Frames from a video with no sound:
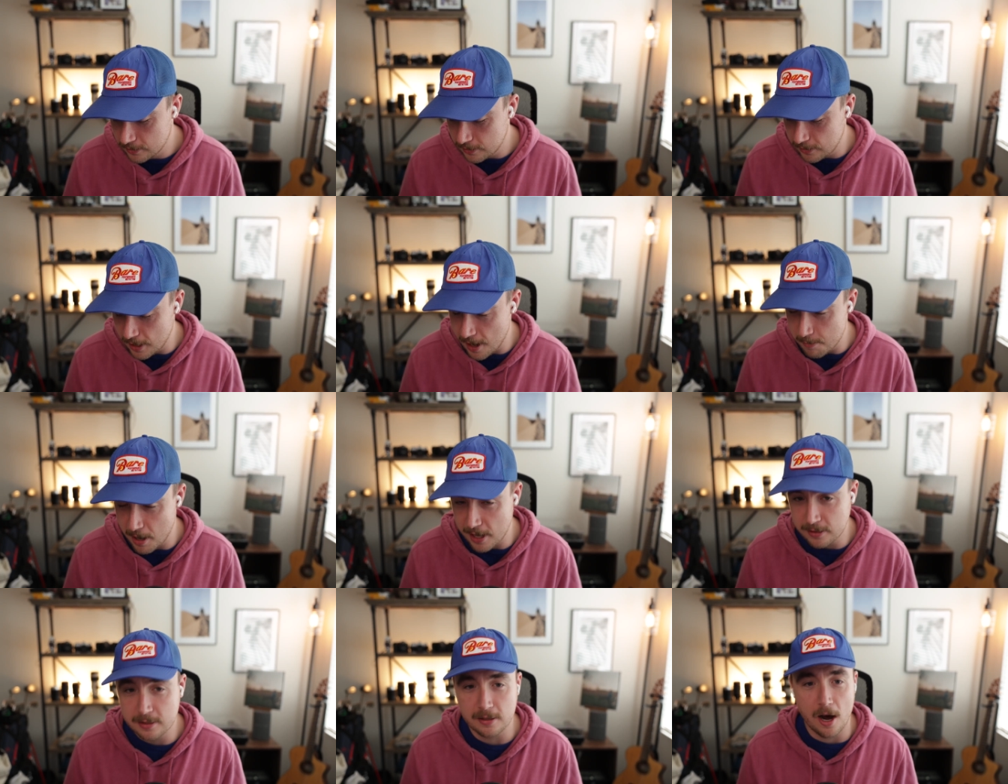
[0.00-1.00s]
yeah
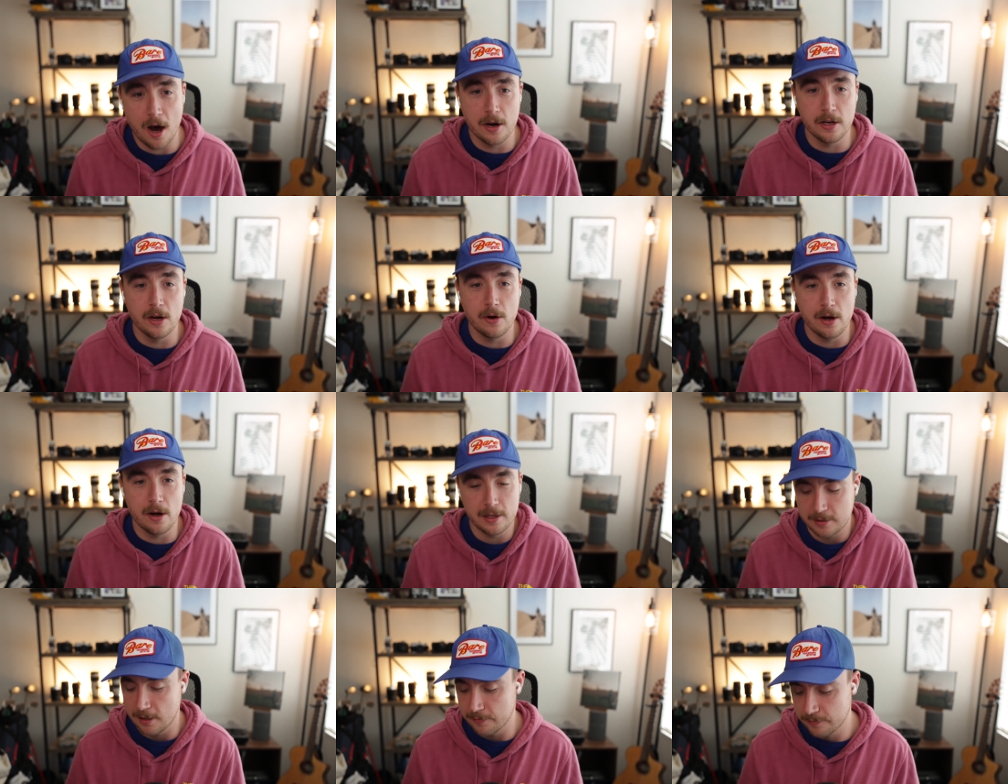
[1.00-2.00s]
mics audio all that
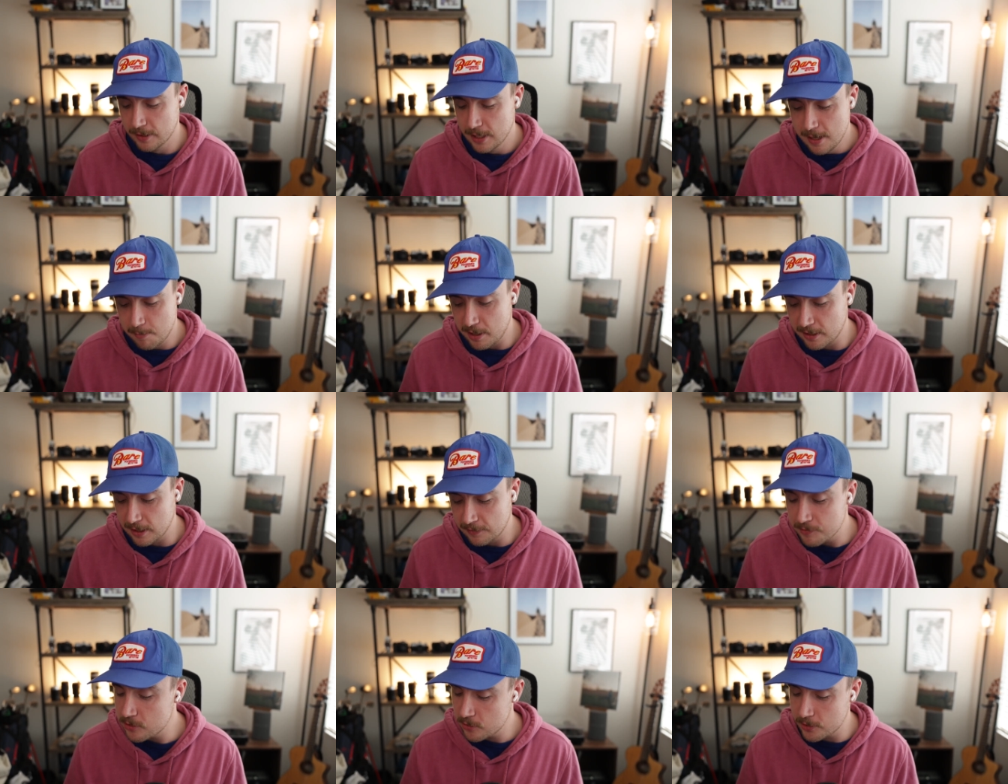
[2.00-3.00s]
stuff big thing
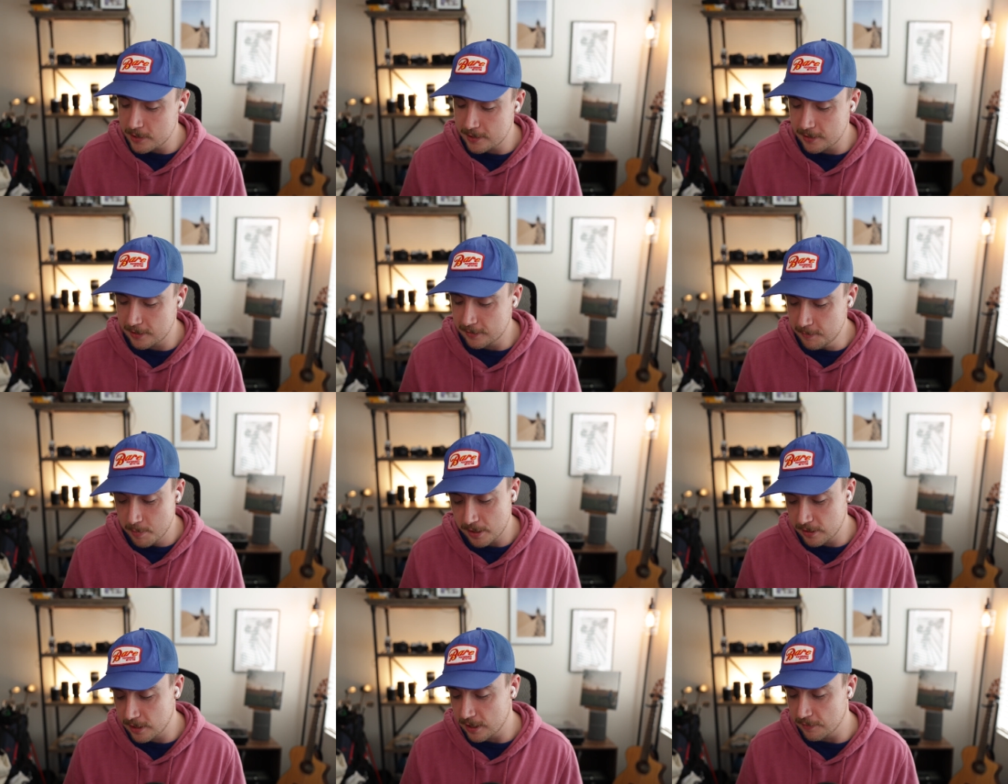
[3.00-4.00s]
for storytelling big
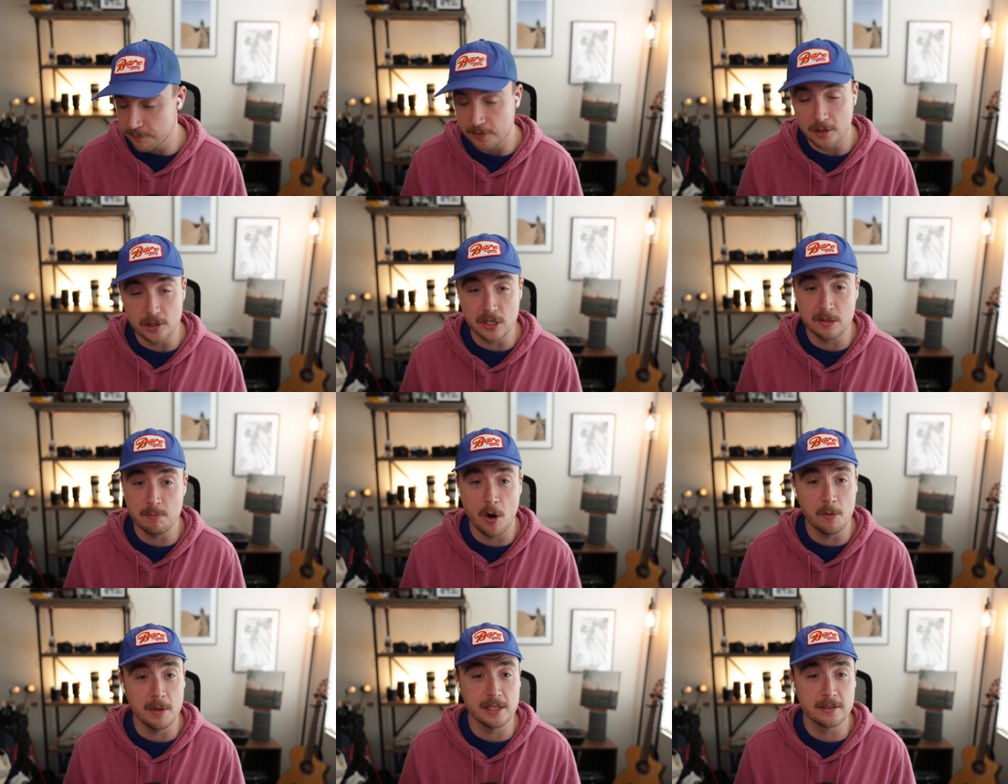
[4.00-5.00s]
thing for just
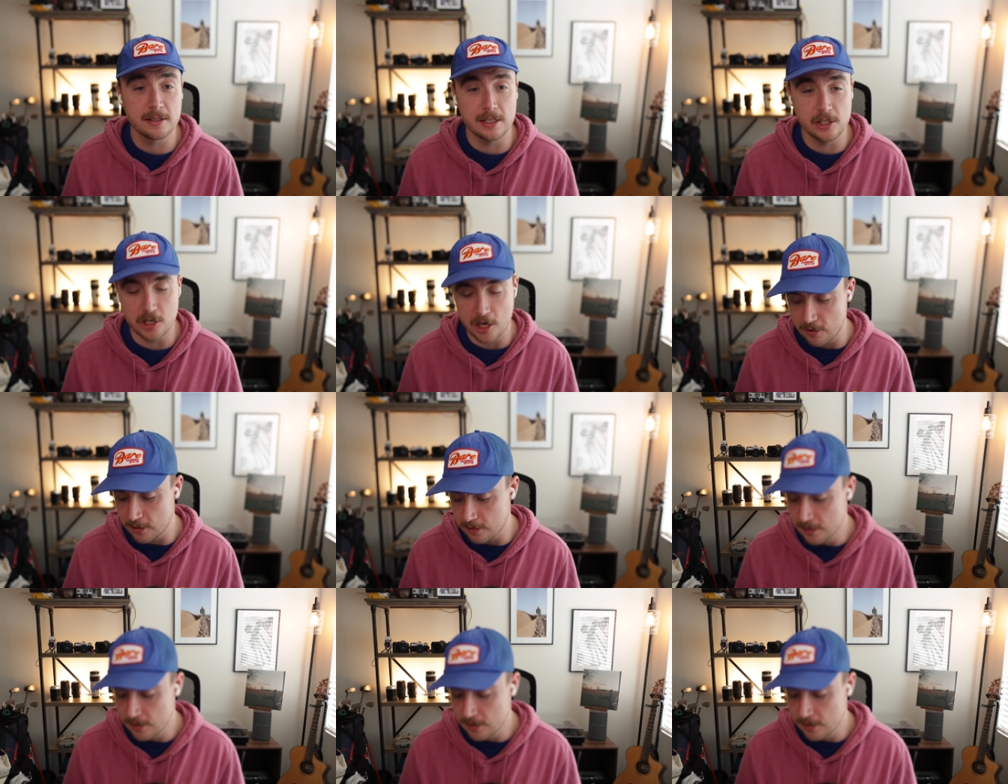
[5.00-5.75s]
moments in general